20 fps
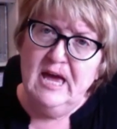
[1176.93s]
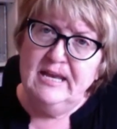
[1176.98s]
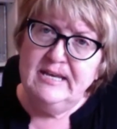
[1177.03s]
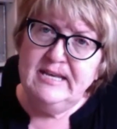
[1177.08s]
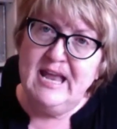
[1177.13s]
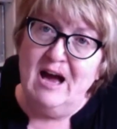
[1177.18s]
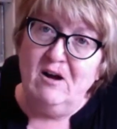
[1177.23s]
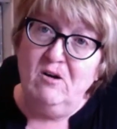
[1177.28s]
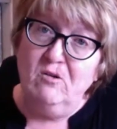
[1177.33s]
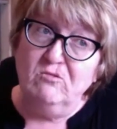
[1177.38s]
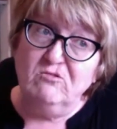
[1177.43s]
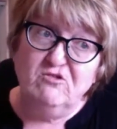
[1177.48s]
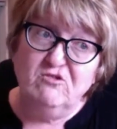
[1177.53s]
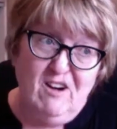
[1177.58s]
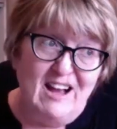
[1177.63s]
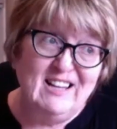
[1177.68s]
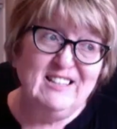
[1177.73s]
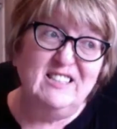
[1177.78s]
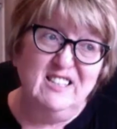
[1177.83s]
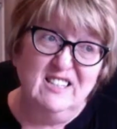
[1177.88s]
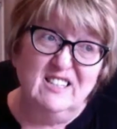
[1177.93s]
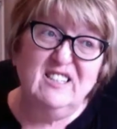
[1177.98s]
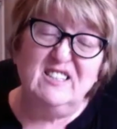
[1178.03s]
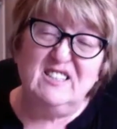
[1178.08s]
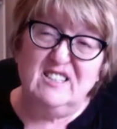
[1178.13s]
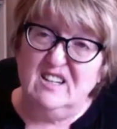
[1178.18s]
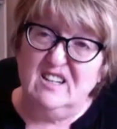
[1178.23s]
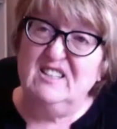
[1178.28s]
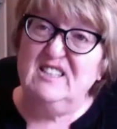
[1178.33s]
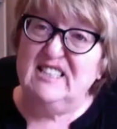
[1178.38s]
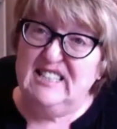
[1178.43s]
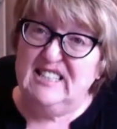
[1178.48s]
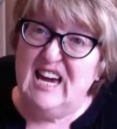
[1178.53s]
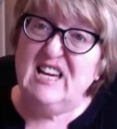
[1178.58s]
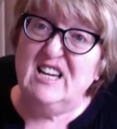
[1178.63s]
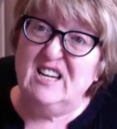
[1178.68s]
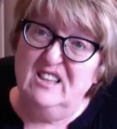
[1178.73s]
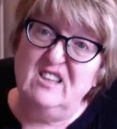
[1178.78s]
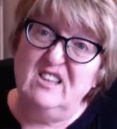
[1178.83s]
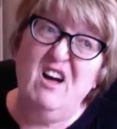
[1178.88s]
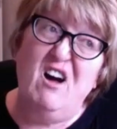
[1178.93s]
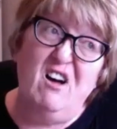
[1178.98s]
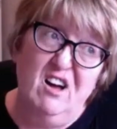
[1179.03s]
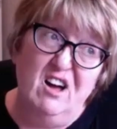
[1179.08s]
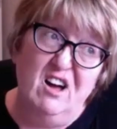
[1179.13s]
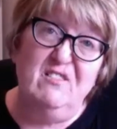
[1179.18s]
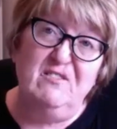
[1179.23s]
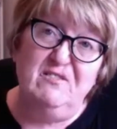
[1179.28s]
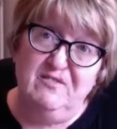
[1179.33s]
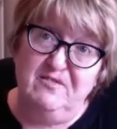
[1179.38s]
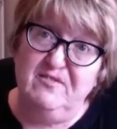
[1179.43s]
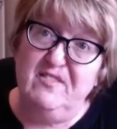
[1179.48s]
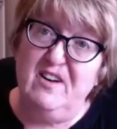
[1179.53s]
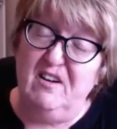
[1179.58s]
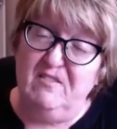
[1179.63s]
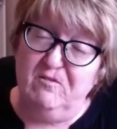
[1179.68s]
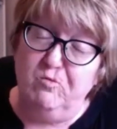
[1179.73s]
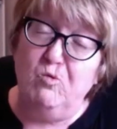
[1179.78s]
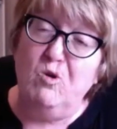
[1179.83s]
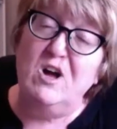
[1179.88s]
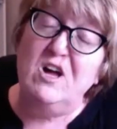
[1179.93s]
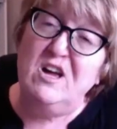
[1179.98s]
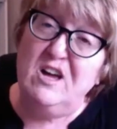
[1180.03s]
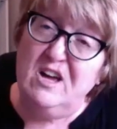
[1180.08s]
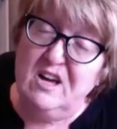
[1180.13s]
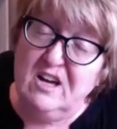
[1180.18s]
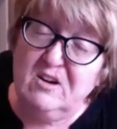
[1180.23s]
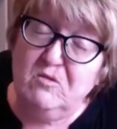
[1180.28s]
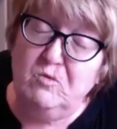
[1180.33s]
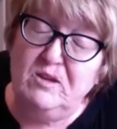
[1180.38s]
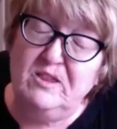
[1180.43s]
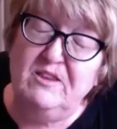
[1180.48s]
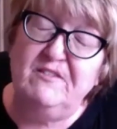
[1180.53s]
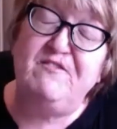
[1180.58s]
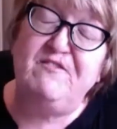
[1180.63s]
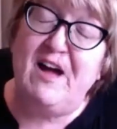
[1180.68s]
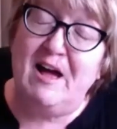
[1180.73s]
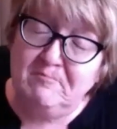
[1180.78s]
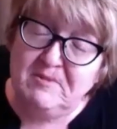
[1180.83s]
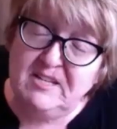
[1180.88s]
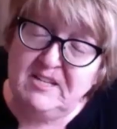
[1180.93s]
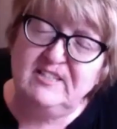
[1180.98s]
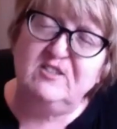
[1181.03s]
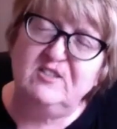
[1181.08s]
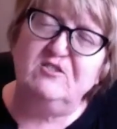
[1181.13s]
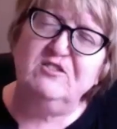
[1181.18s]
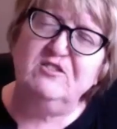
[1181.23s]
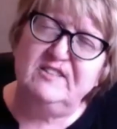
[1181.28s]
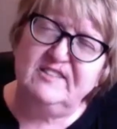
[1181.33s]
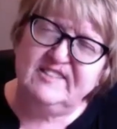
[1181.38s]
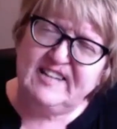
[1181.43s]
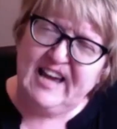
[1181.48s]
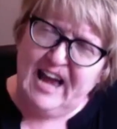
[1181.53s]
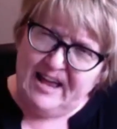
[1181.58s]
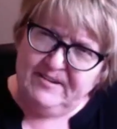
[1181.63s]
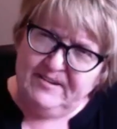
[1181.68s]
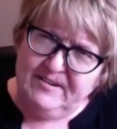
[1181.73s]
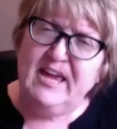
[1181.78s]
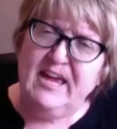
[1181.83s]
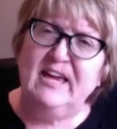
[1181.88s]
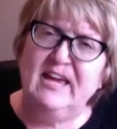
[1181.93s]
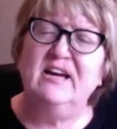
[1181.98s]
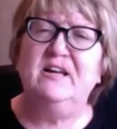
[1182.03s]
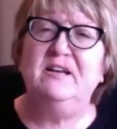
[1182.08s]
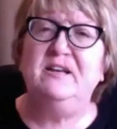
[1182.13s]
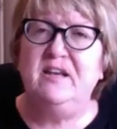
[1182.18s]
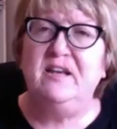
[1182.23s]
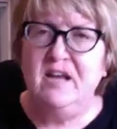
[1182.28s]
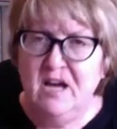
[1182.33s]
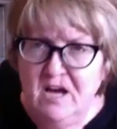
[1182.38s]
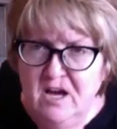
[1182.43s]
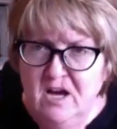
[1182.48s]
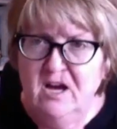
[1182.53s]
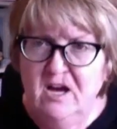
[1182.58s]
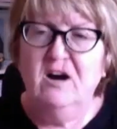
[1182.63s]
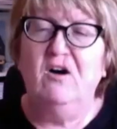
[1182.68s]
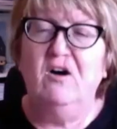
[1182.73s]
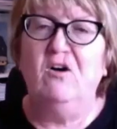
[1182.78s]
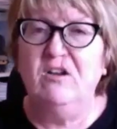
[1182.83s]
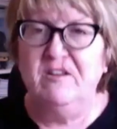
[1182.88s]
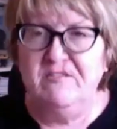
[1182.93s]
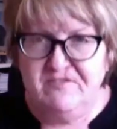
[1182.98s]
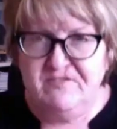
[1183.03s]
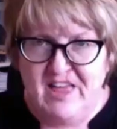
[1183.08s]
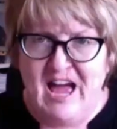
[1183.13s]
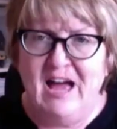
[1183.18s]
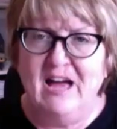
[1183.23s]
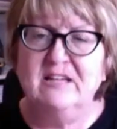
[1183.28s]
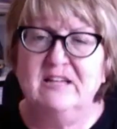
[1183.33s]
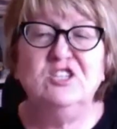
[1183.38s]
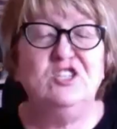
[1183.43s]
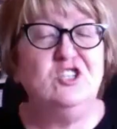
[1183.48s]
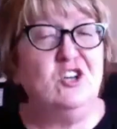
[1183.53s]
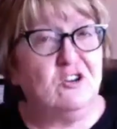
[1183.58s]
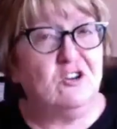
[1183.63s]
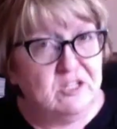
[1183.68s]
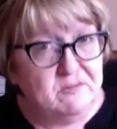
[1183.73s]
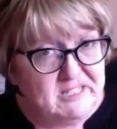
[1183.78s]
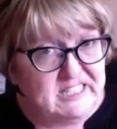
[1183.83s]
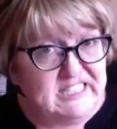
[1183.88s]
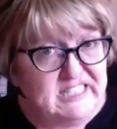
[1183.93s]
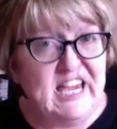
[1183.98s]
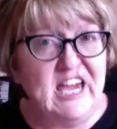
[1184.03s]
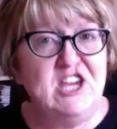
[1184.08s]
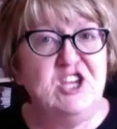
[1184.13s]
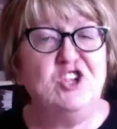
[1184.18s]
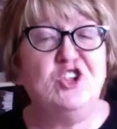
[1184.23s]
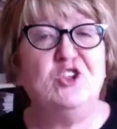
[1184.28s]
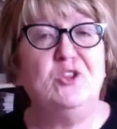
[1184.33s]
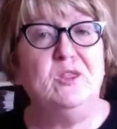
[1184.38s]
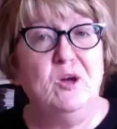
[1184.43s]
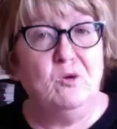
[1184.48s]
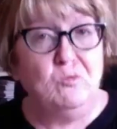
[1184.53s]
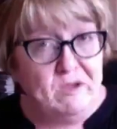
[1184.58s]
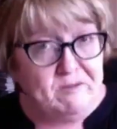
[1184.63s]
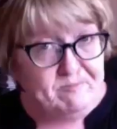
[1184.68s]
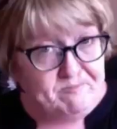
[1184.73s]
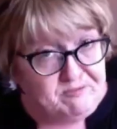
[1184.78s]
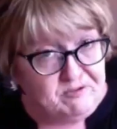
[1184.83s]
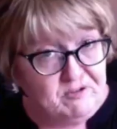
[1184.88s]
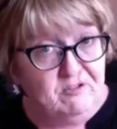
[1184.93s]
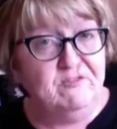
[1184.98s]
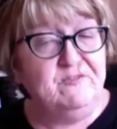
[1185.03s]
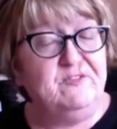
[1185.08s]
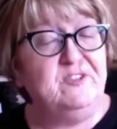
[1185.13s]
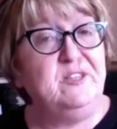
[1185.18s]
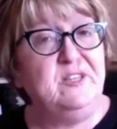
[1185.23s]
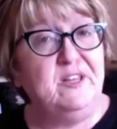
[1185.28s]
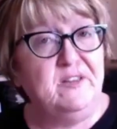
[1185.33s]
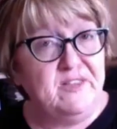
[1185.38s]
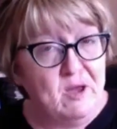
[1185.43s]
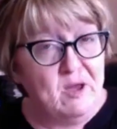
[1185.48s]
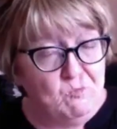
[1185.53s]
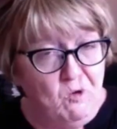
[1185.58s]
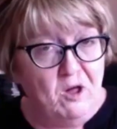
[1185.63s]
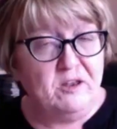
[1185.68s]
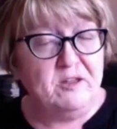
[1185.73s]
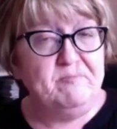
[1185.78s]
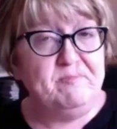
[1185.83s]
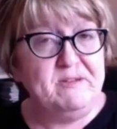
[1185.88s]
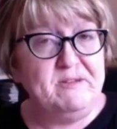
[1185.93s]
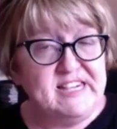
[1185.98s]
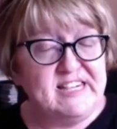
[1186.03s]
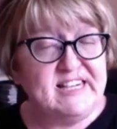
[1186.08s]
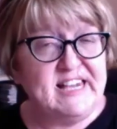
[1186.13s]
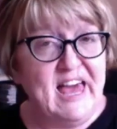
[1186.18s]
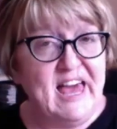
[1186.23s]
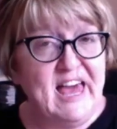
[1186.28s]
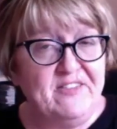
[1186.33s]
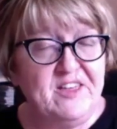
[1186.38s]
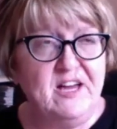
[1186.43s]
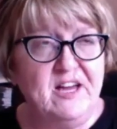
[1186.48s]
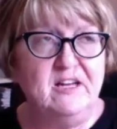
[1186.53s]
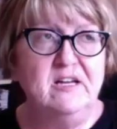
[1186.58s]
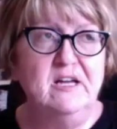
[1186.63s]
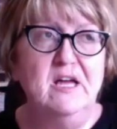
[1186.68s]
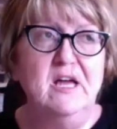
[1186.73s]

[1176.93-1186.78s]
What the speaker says: Now, granted, it's going to take a lot of work with the family's understanding and all of that, and documentation that we've proven that they want to be together.